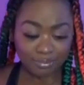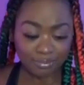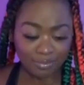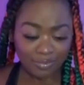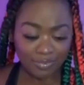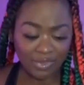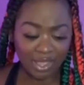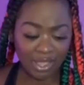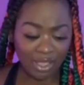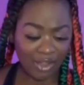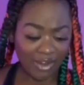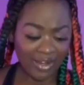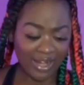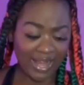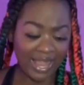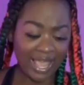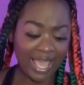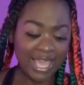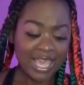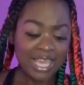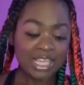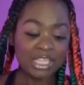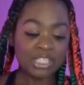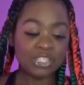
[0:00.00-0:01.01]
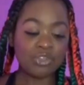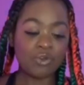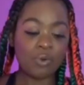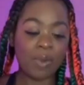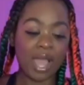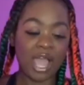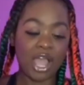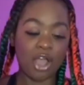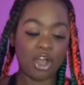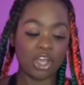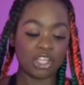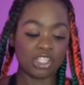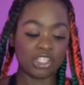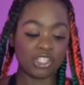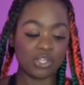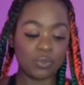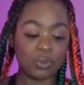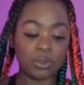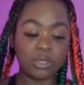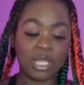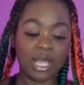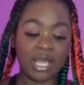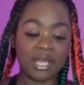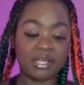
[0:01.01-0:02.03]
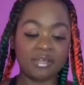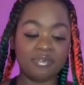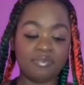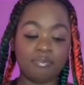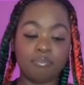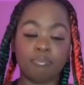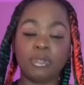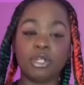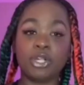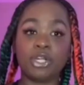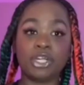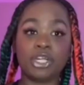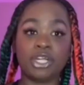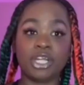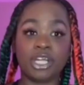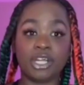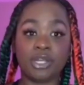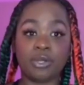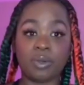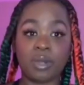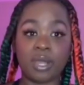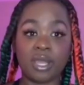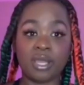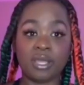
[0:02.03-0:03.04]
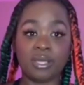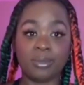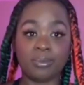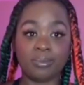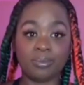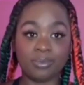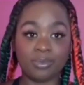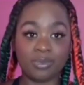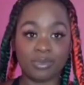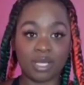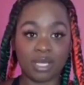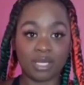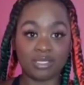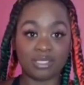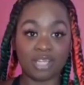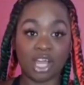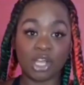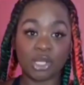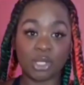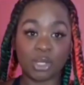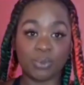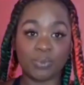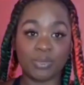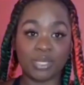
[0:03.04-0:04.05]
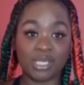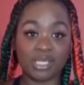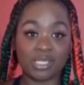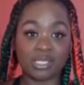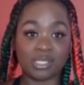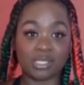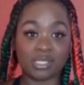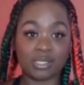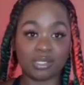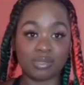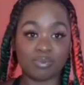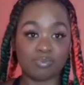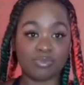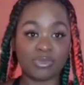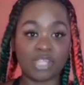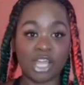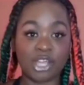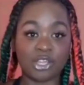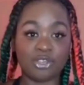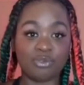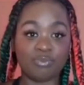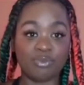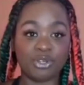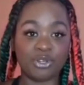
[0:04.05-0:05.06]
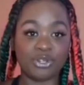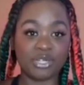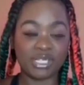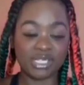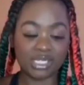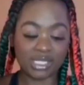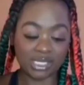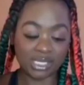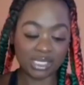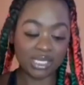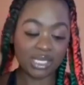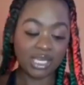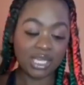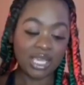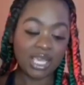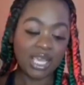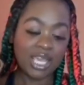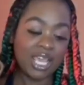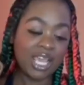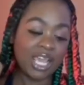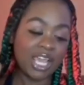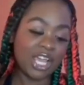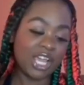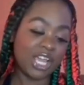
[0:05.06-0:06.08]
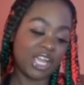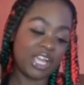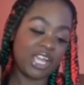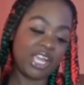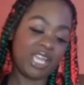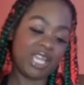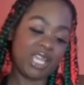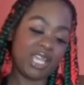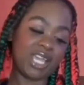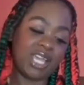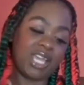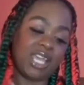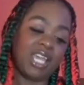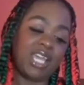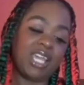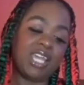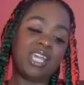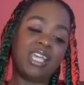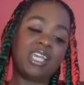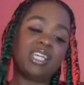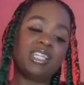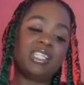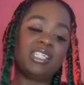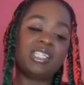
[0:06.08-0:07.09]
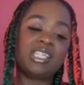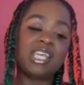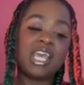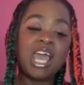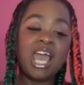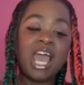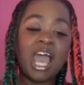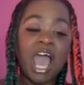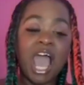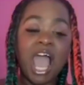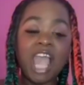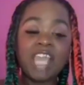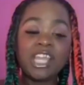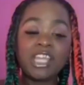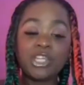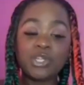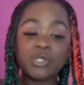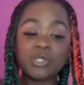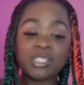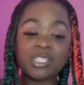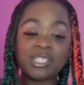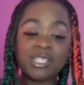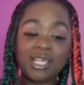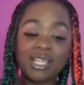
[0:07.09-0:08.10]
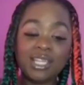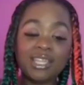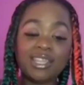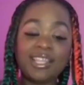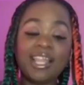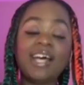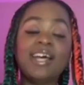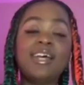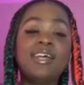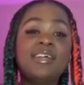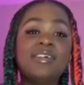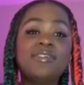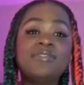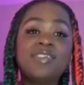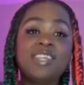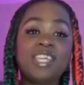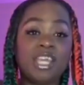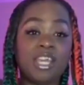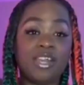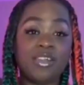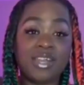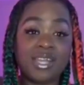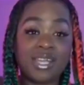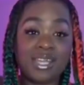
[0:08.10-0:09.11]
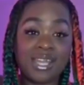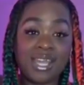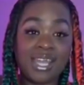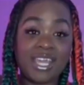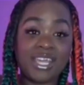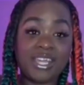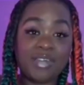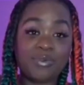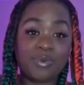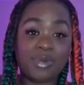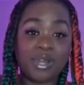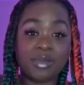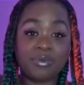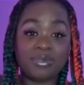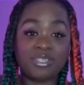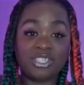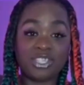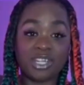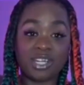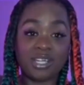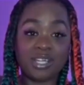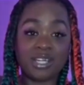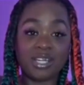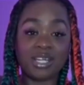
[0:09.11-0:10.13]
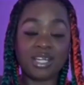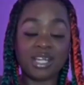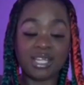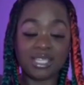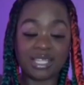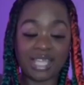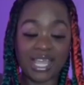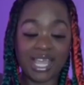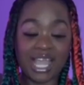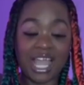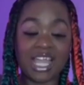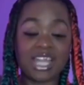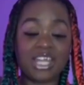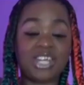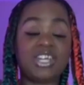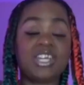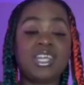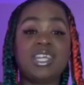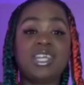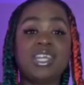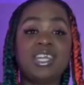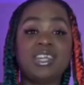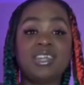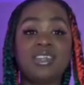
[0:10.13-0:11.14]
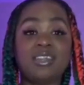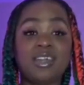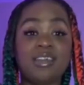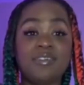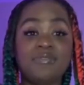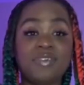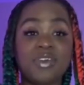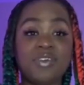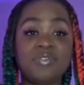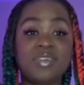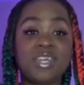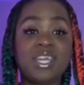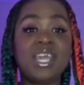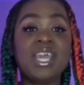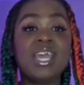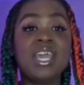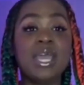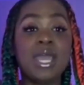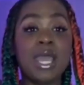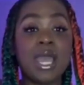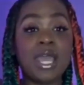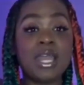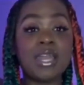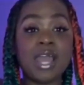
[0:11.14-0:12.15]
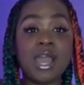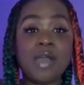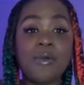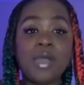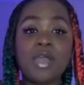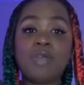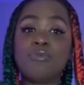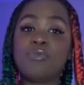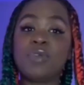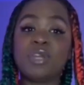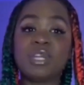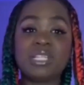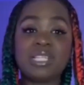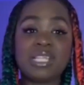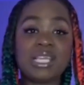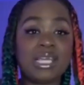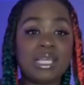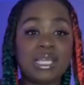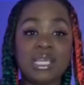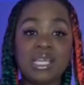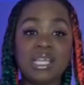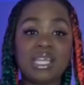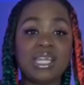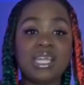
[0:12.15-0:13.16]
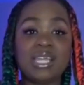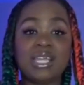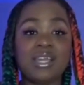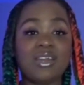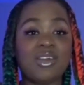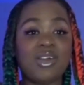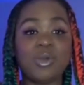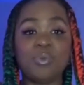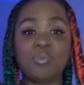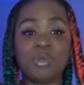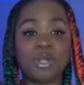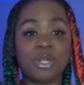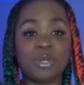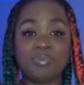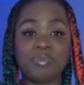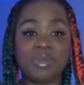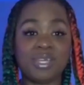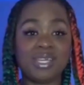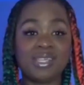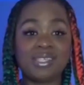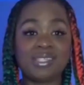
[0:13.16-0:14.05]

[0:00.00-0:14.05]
All right, so I also love murder and crime documentaries. All right, and I used to love carrot cake when I was younger. Like, I couldn't get enough of it, and now I rarely eat it on purpose.